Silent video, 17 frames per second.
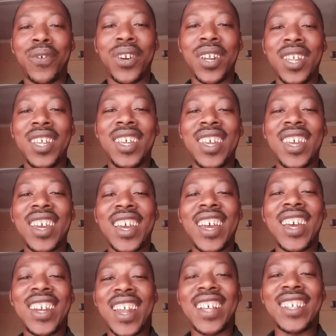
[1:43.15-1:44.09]
Free
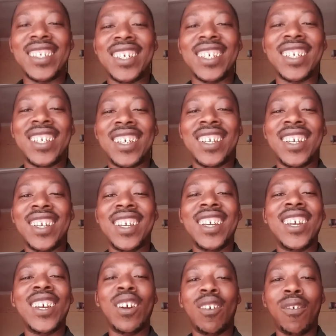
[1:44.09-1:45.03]
energy
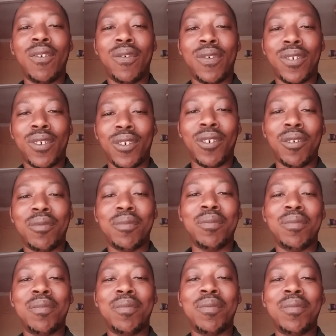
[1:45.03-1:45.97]

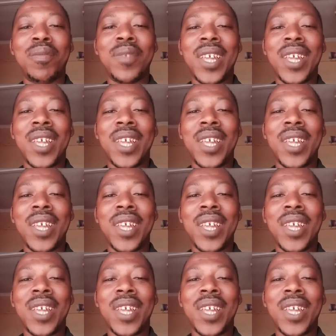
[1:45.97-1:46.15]
from